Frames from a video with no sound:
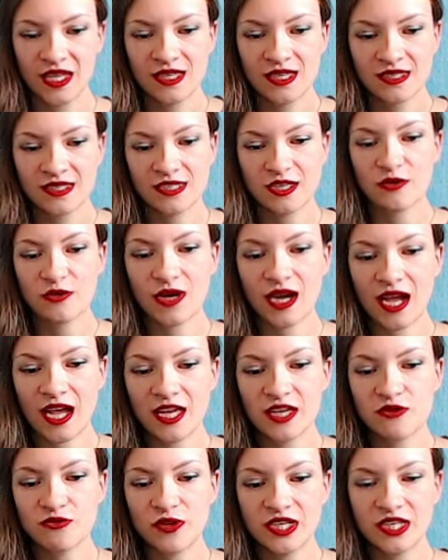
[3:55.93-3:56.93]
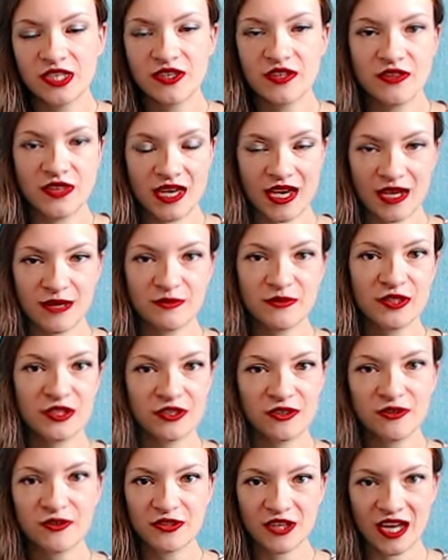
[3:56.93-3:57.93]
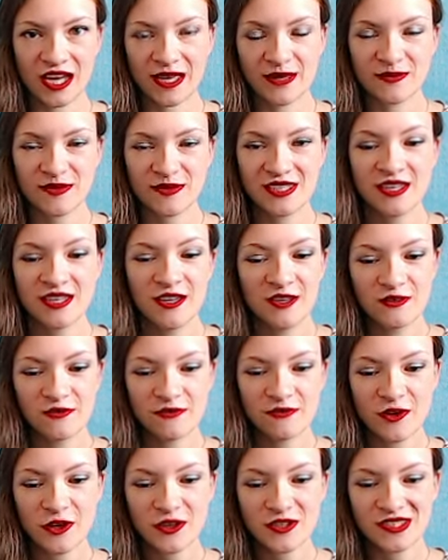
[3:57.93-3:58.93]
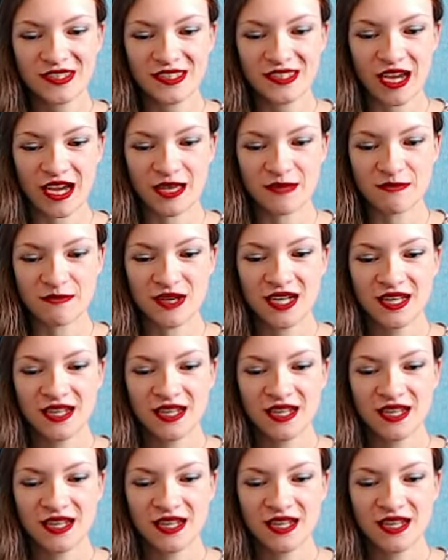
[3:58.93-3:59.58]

So I read them two times. First time